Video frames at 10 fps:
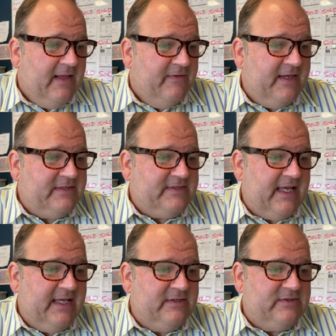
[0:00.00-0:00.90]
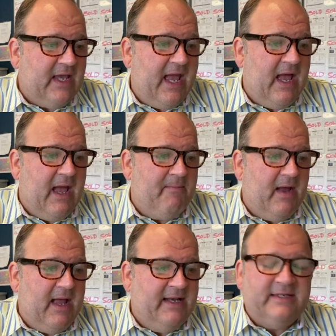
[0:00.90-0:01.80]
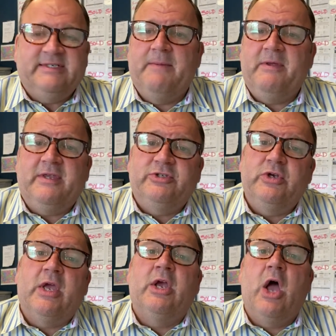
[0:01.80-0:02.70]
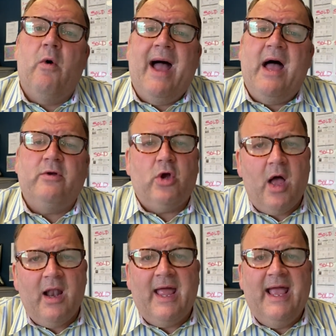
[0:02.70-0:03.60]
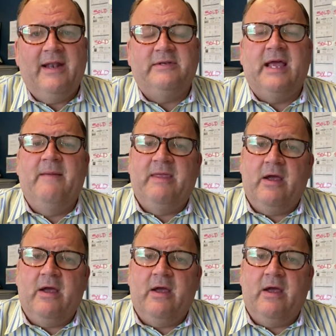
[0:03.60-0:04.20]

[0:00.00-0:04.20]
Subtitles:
This is an exhibit that you can go out, call ahead of time.